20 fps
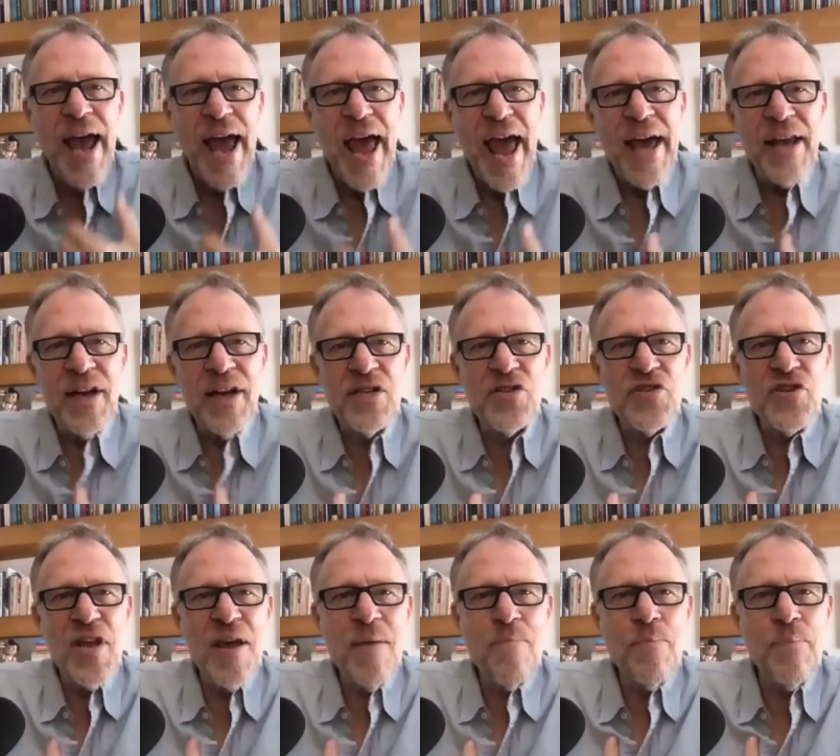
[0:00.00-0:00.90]
and its
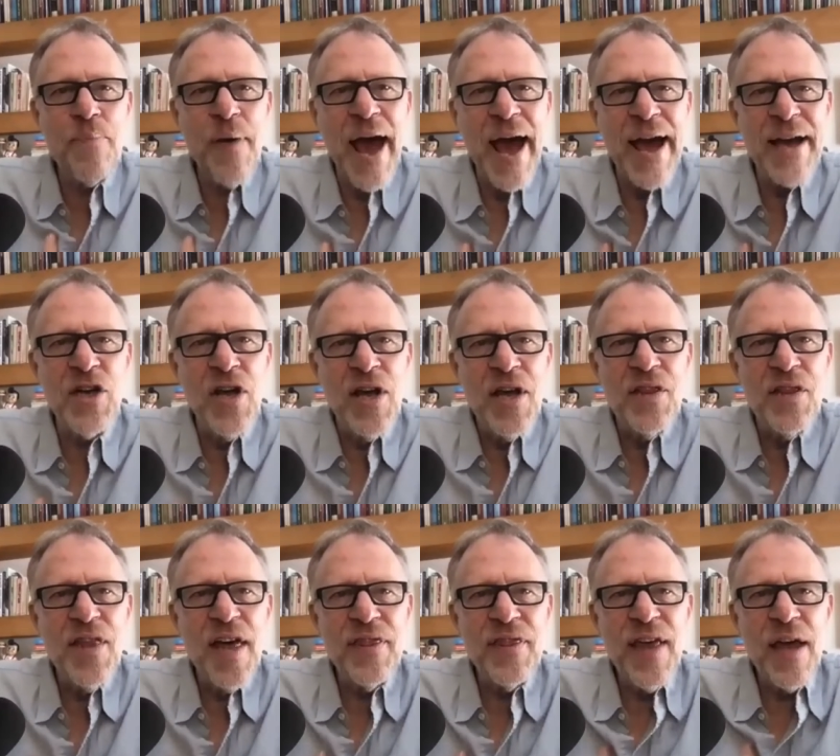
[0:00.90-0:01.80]
impact
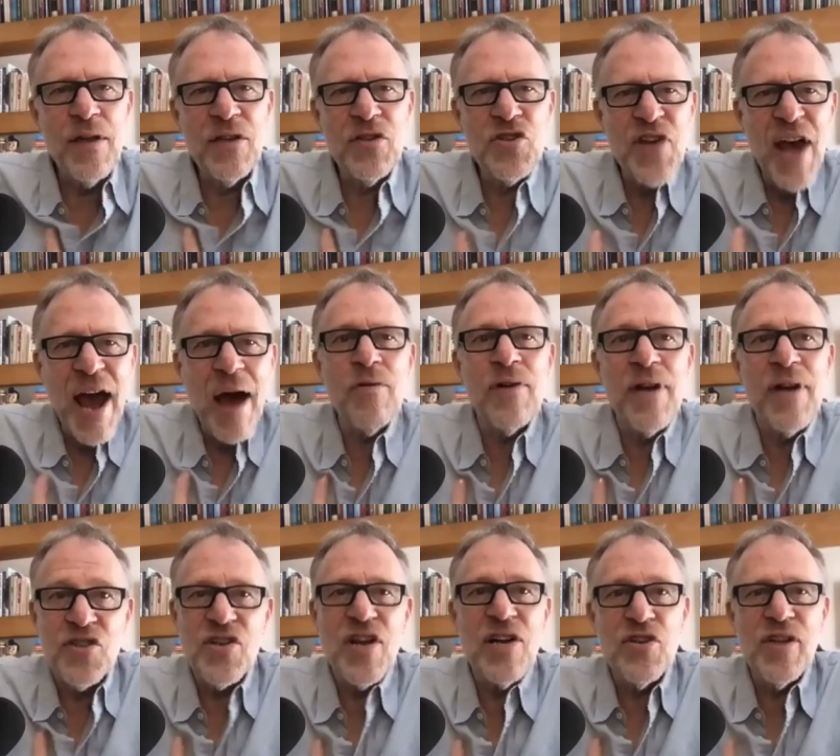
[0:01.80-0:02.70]
that they sound
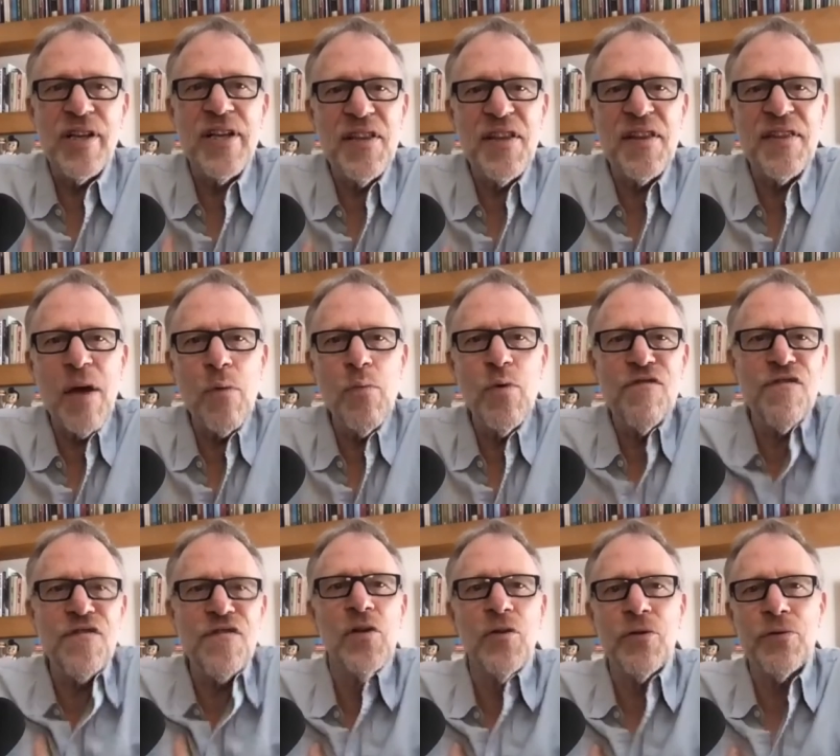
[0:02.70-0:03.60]
essentially that they would
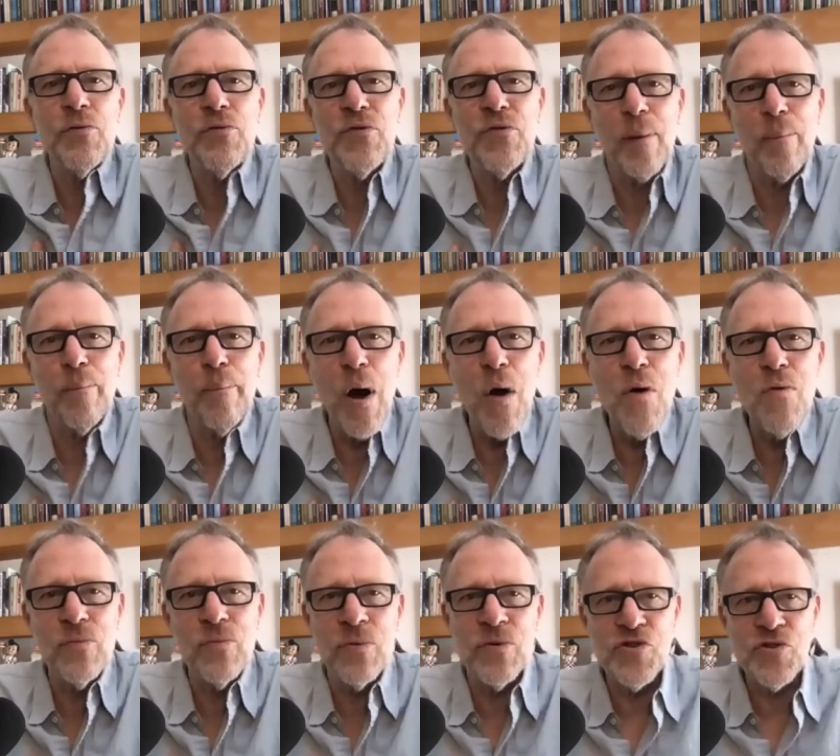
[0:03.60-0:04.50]
feel through their
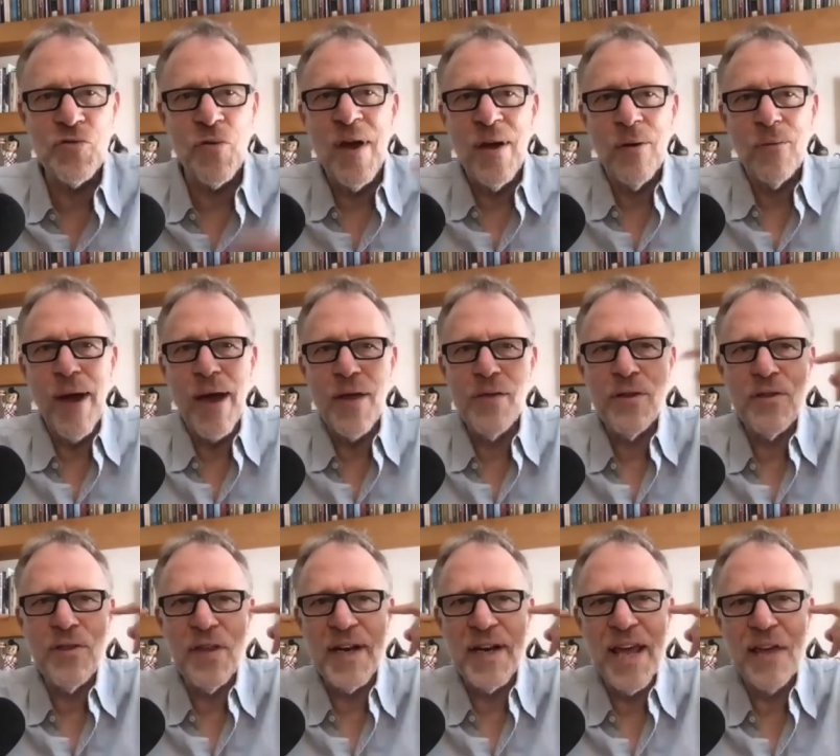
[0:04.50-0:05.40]
bones rather
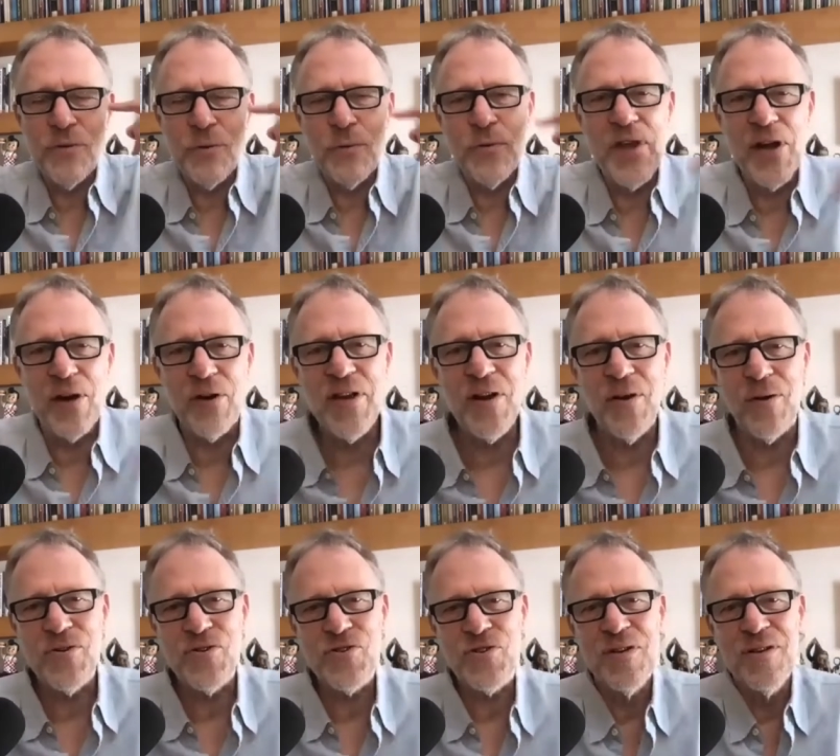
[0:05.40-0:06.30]
than get through their
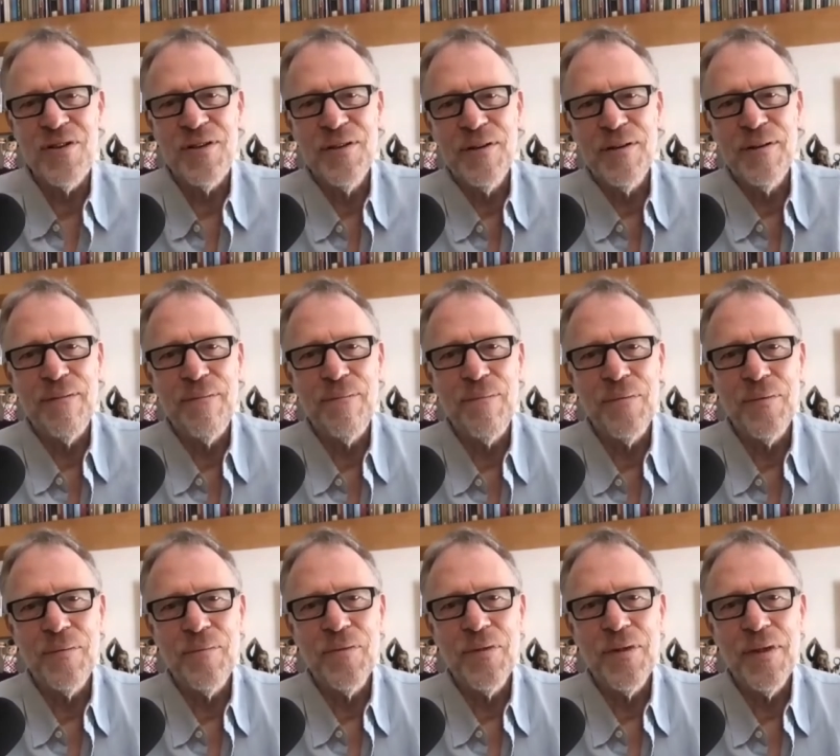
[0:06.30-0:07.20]
ears
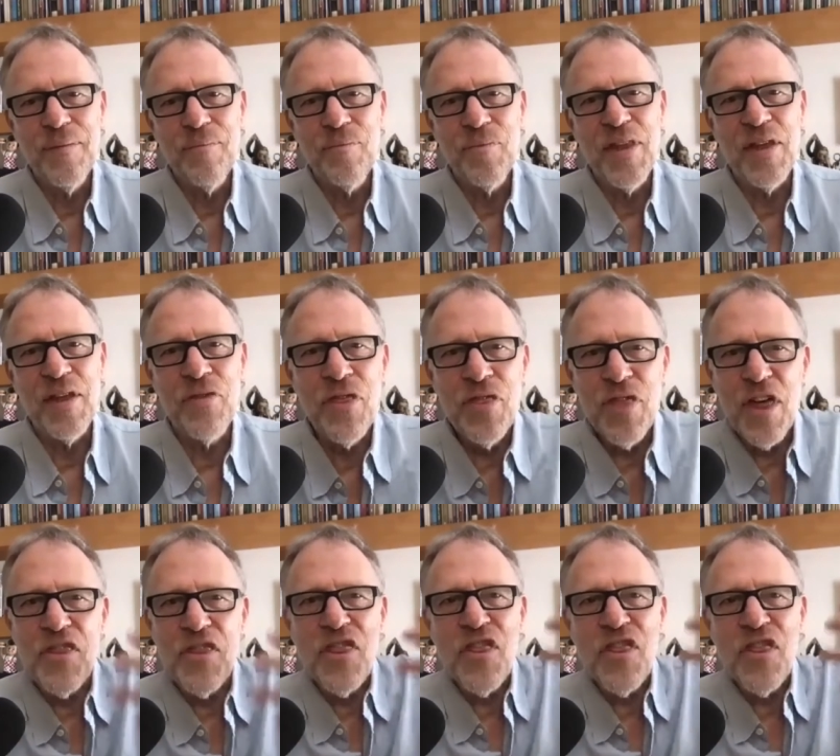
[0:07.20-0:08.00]
the, yeah, the that's,